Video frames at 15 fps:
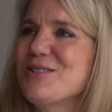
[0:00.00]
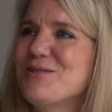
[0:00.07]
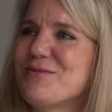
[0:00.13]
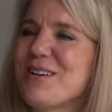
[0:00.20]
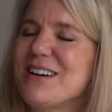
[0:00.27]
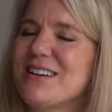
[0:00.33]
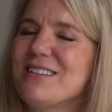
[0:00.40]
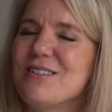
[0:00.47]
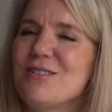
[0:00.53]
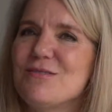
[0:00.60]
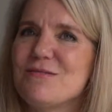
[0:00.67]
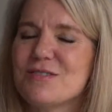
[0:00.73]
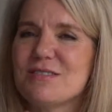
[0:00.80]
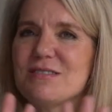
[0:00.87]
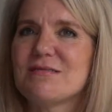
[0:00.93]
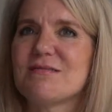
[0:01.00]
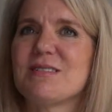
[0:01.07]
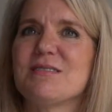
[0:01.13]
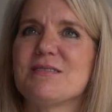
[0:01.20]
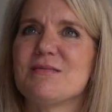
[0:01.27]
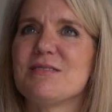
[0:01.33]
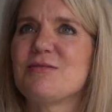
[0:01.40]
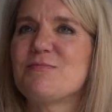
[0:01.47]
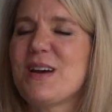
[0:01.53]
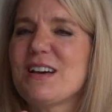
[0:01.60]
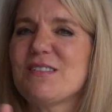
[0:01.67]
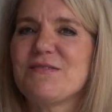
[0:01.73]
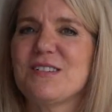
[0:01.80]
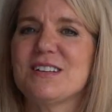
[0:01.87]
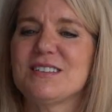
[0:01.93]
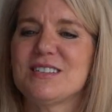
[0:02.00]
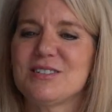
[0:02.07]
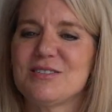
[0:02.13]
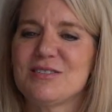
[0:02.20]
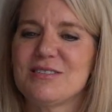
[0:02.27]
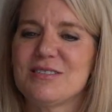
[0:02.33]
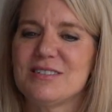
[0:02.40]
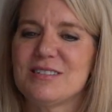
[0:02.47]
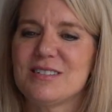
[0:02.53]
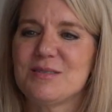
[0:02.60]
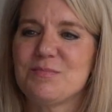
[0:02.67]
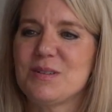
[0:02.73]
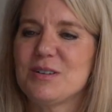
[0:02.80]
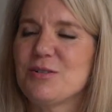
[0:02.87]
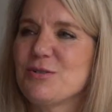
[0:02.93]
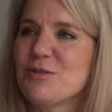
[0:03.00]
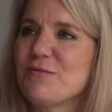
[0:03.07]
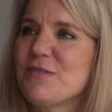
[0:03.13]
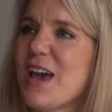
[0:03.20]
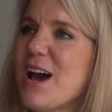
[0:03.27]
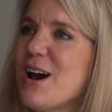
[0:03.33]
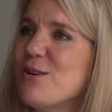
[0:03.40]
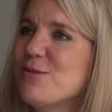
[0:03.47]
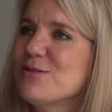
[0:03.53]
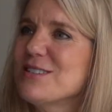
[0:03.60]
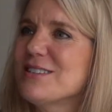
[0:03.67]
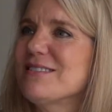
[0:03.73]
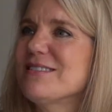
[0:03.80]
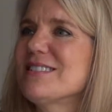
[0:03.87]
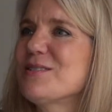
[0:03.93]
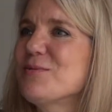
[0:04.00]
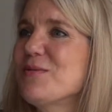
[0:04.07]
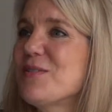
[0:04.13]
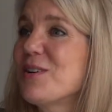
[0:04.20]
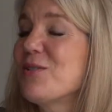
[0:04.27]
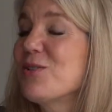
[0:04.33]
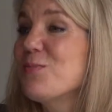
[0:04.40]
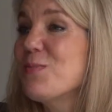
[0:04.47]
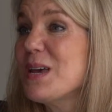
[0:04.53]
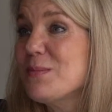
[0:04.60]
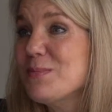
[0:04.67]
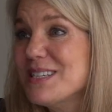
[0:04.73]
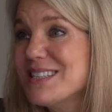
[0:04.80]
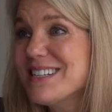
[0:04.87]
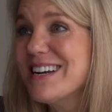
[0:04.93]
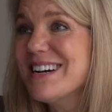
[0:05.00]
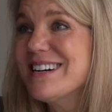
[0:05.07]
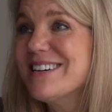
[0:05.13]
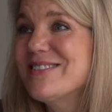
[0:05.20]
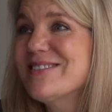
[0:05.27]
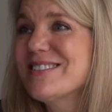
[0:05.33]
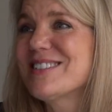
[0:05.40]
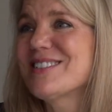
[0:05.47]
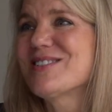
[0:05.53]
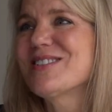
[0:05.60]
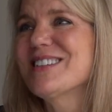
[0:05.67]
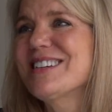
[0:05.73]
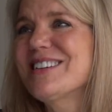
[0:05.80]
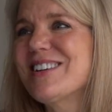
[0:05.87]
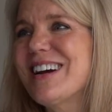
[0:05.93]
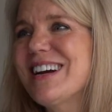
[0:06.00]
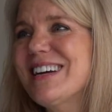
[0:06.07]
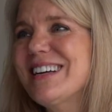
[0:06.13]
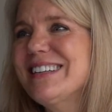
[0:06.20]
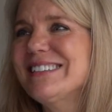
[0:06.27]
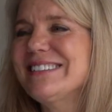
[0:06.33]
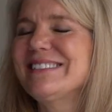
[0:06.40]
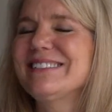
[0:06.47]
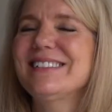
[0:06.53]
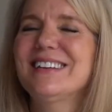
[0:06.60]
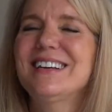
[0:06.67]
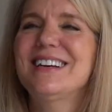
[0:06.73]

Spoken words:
So right over our back fence is a big herd of cows, and so we've got all the babies now, which is really great. And